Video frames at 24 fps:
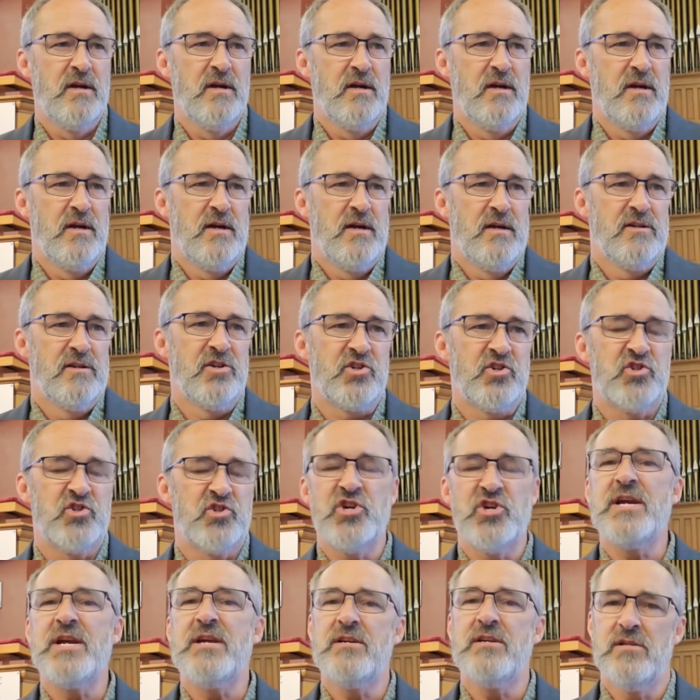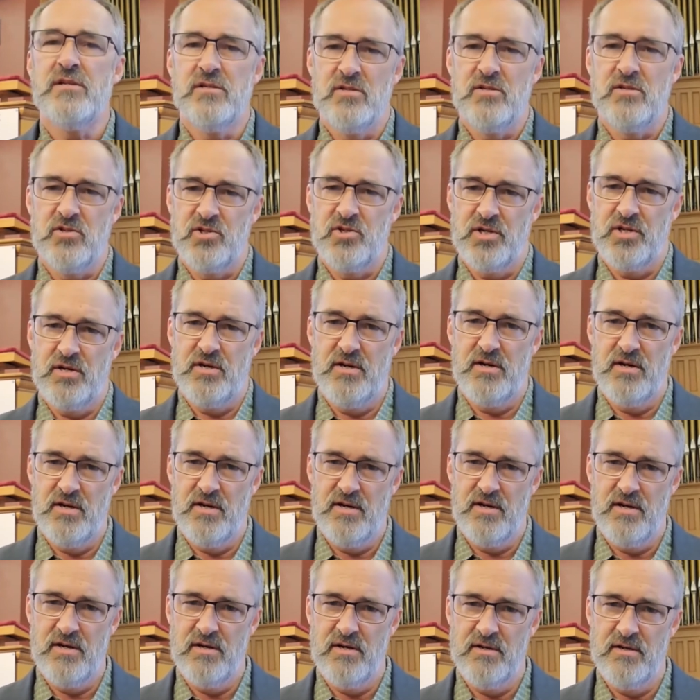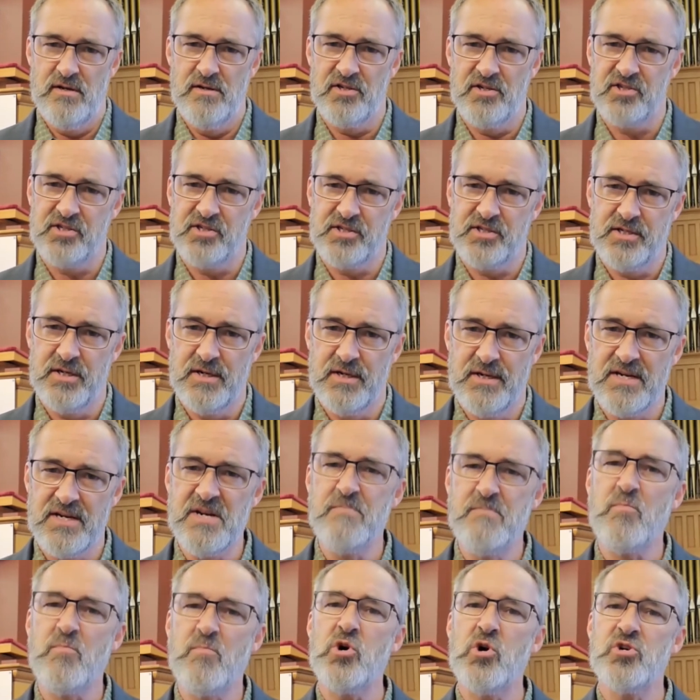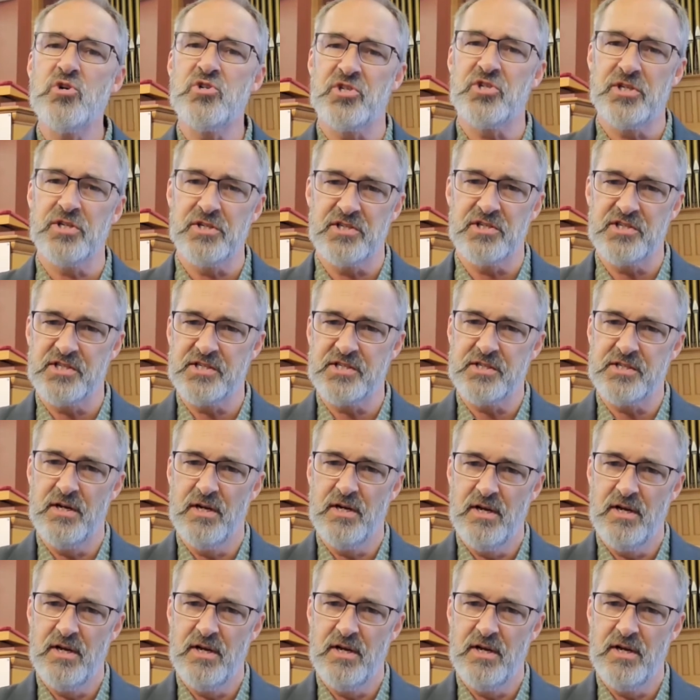this change, this emergence